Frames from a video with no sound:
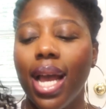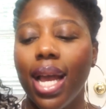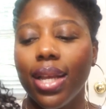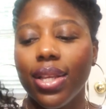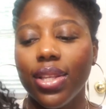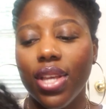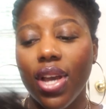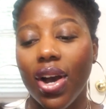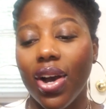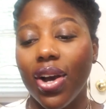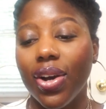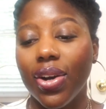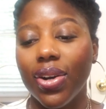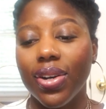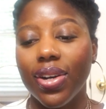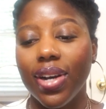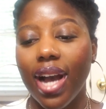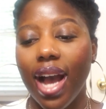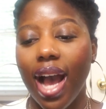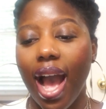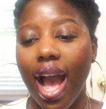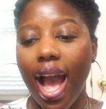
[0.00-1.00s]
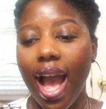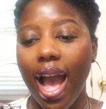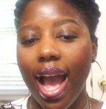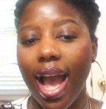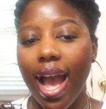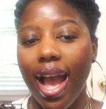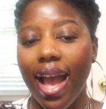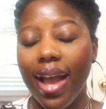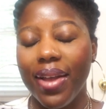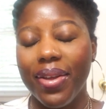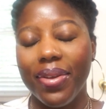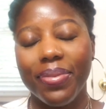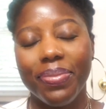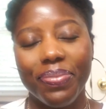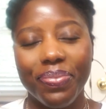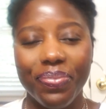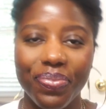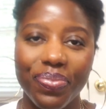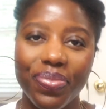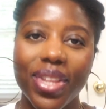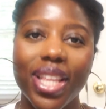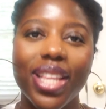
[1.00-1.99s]
Y'all,
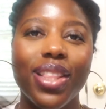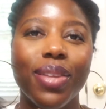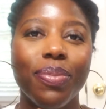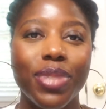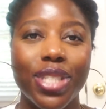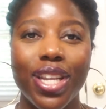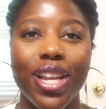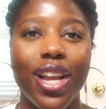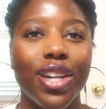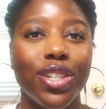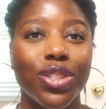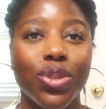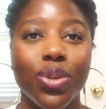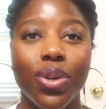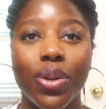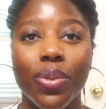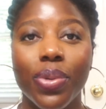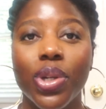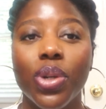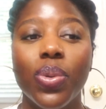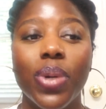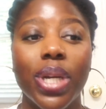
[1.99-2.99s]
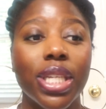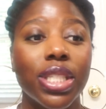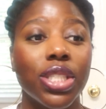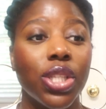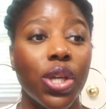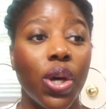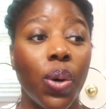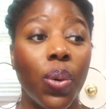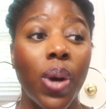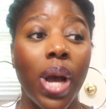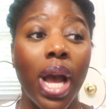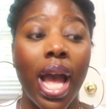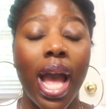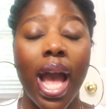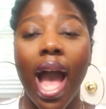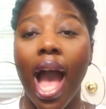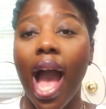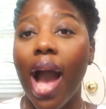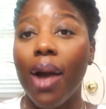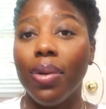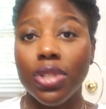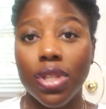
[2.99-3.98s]
let me tell y'all the story real quick. So
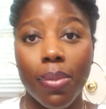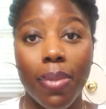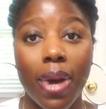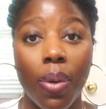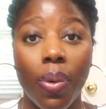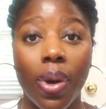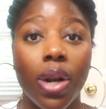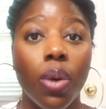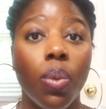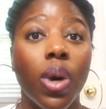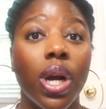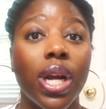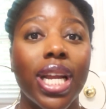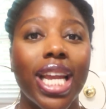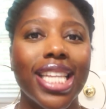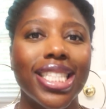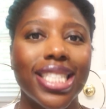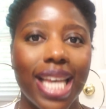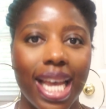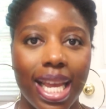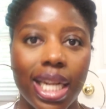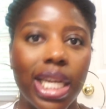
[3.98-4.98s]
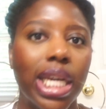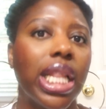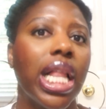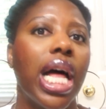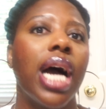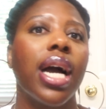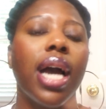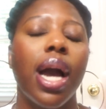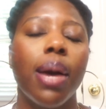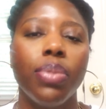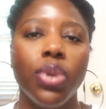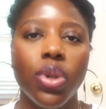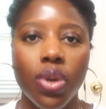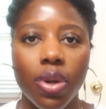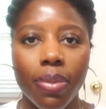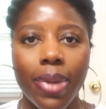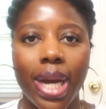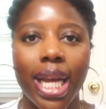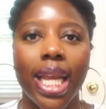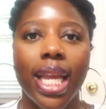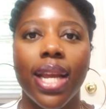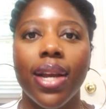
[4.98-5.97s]
I was on my way to work. It's 8 o'clock. I'm doing
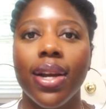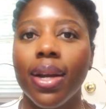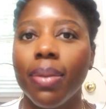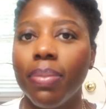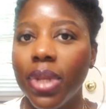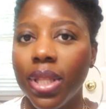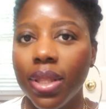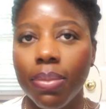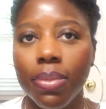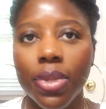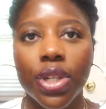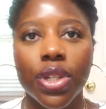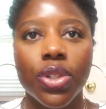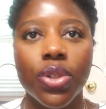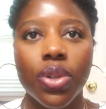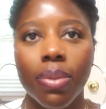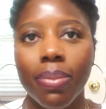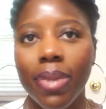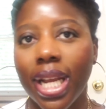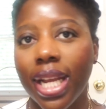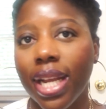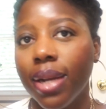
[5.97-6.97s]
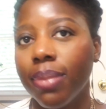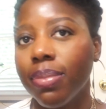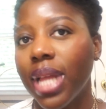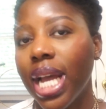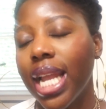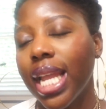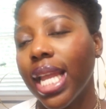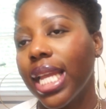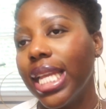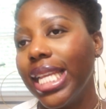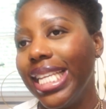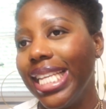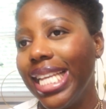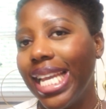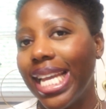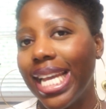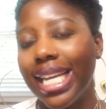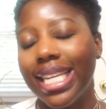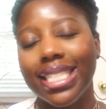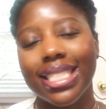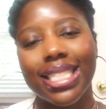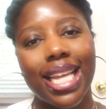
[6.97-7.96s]
my hair. I'm in the mirror doing my hair. I'm like,
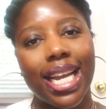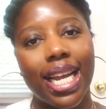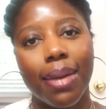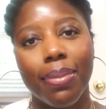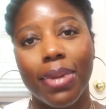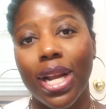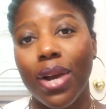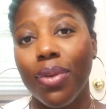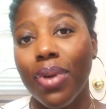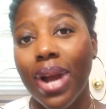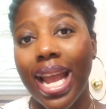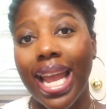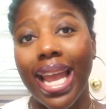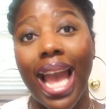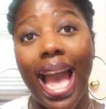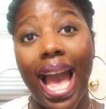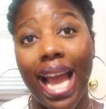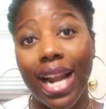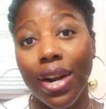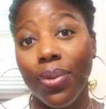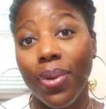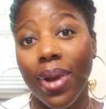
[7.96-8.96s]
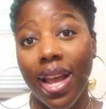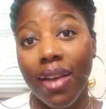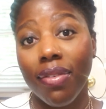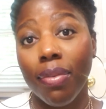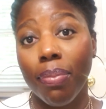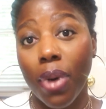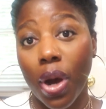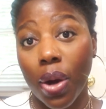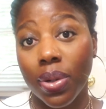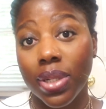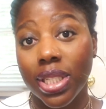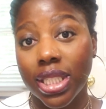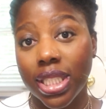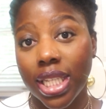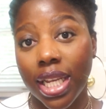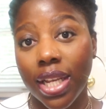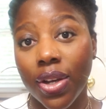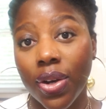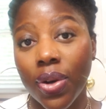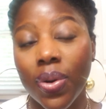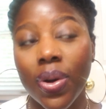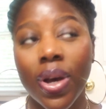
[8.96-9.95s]
yeah, it's not coming out right. I don't have a
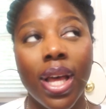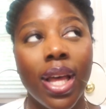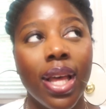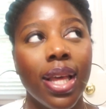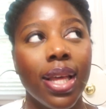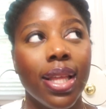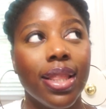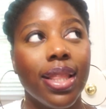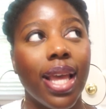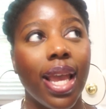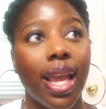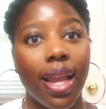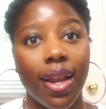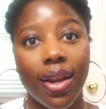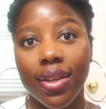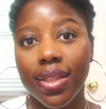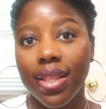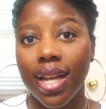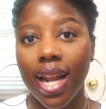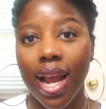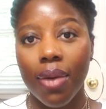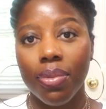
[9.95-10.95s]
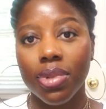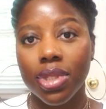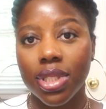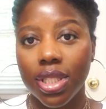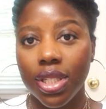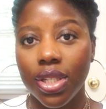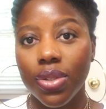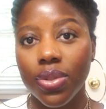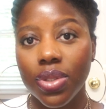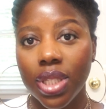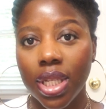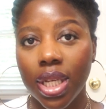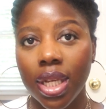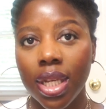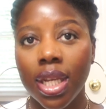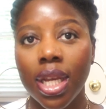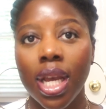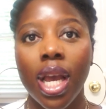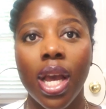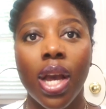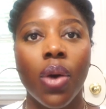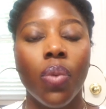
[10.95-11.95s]
ponytail. The hair that I was
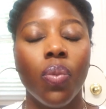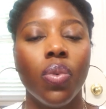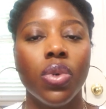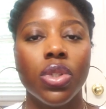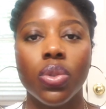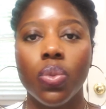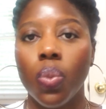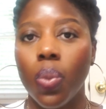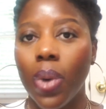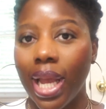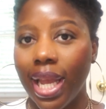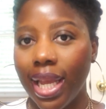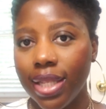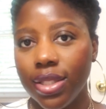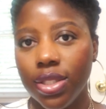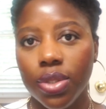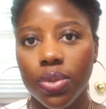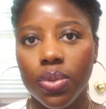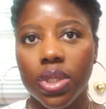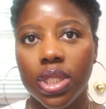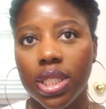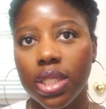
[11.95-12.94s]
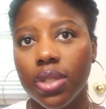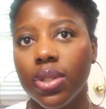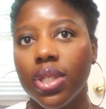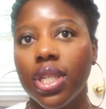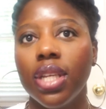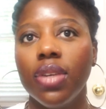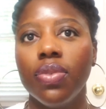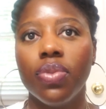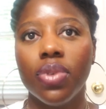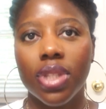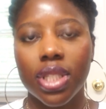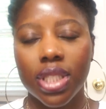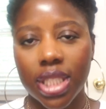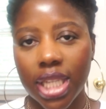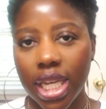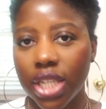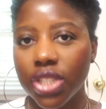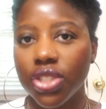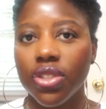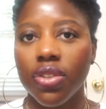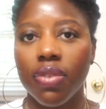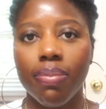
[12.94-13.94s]
using was way too silky for the
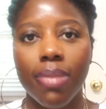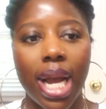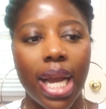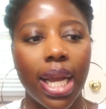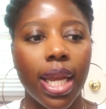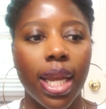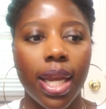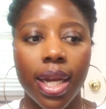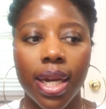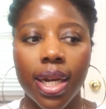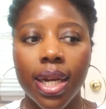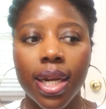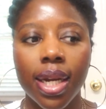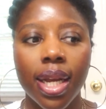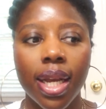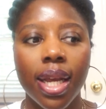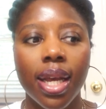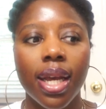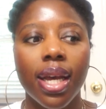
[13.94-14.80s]
texture of my hair.